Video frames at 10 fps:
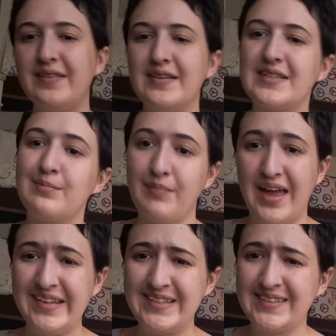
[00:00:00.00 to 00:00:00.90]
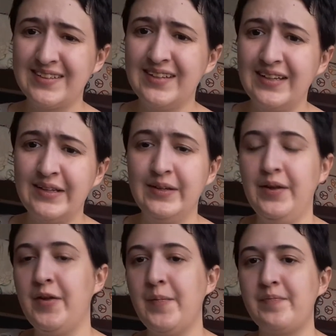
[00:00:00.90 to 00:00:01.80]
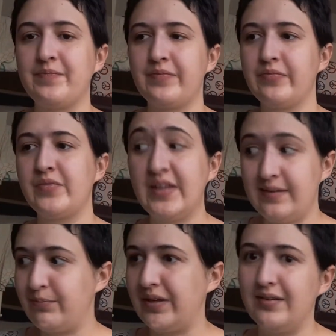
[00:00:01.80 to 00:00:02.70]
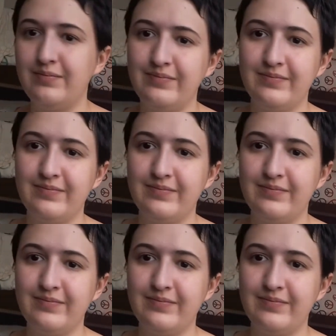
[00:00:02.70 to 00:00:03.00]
this mess, keep it.